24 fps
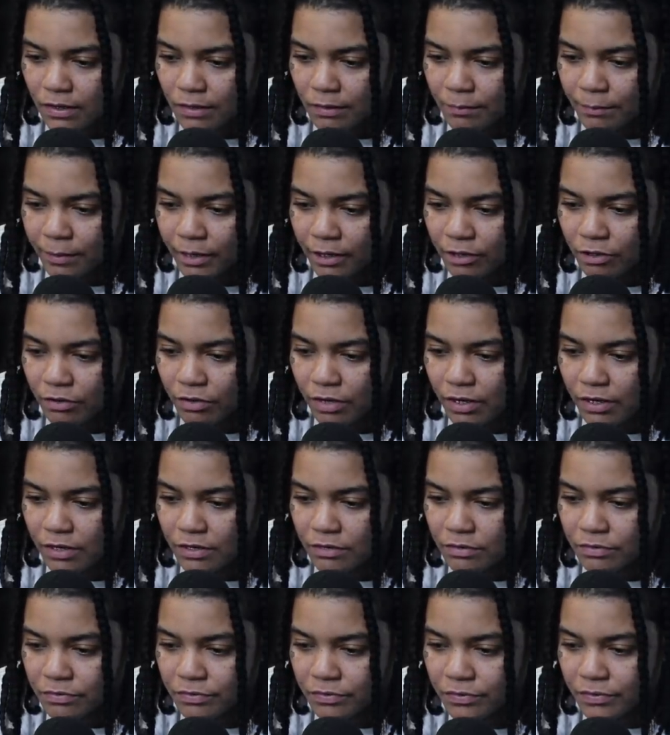My
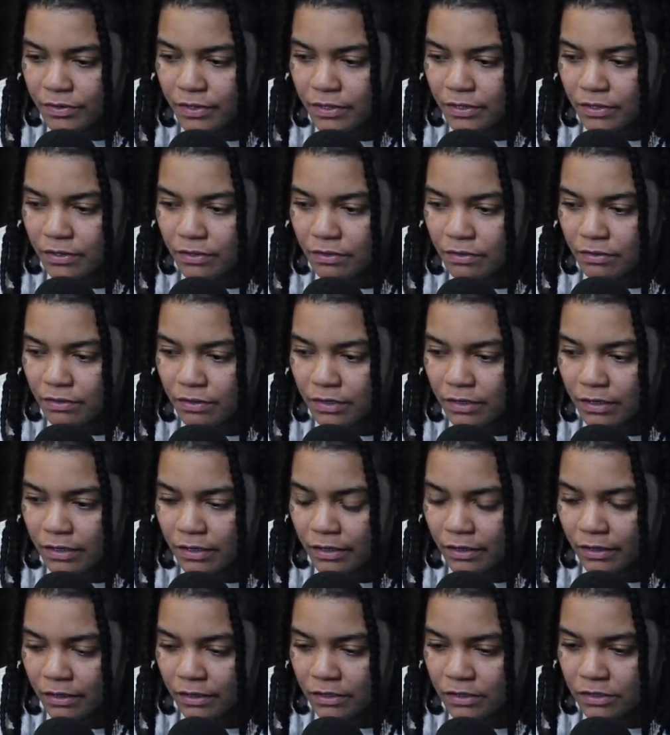greatest fear
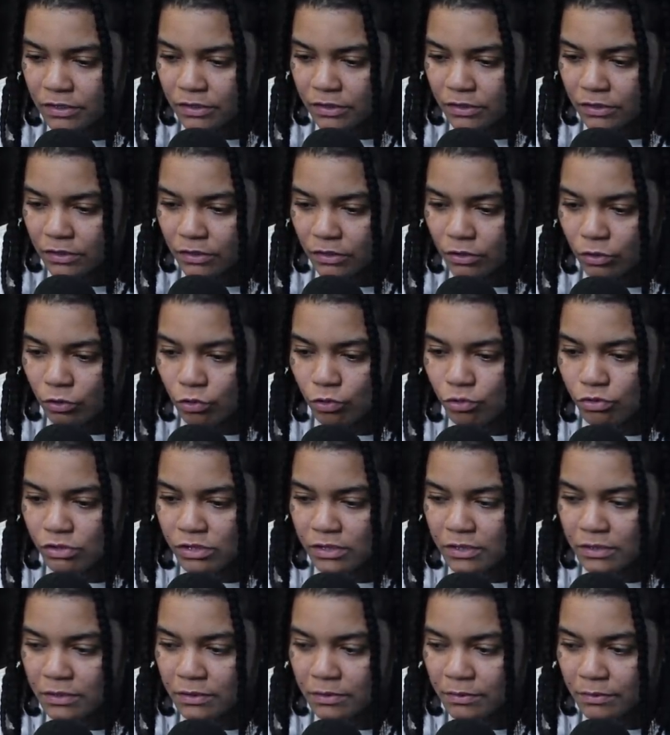is
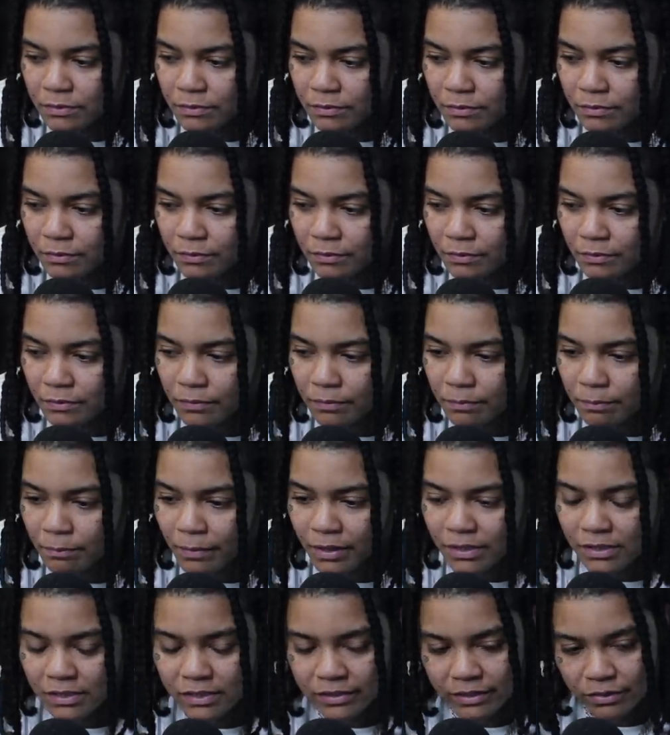losing
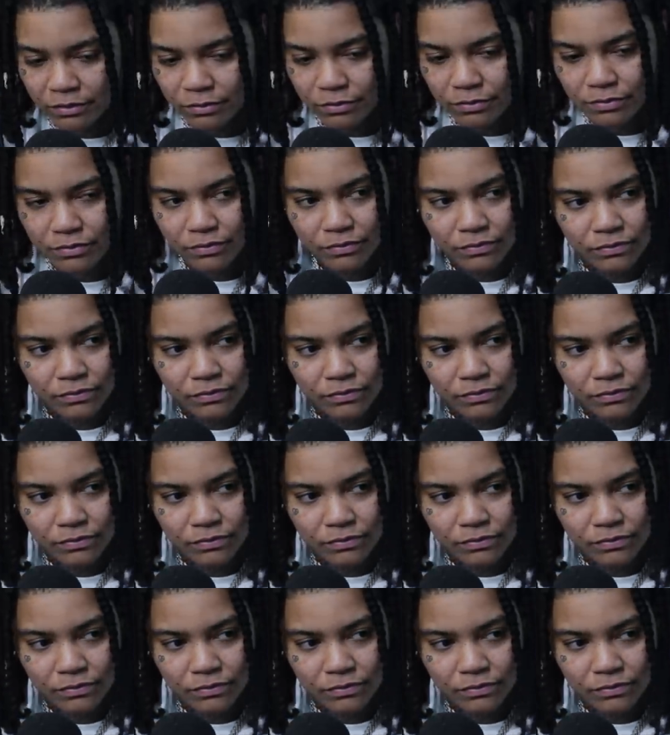myself.